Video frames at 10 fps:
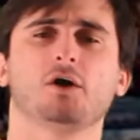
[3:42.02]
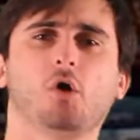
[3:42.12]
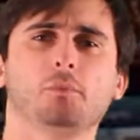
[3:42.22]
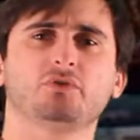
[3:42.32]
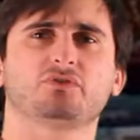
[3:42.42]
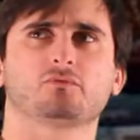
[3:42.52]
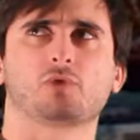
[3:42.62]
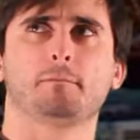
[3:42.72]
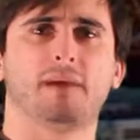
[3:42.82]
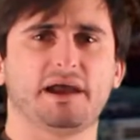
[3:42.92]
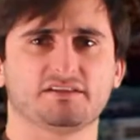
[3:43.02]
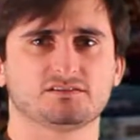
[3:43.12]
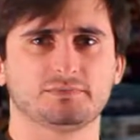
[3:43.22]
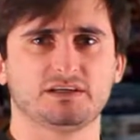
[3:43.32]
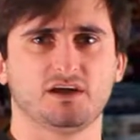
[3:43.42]
It almost
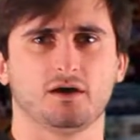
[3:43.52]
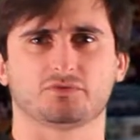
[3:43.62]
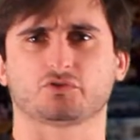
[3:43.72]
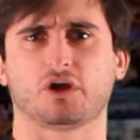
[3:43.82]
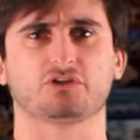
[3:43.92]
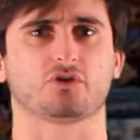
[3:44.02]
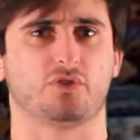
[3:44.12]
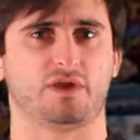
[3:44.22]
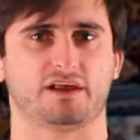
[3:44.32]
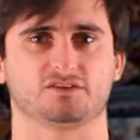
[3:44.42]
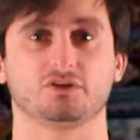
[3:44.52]
reminds me of Stranger Things,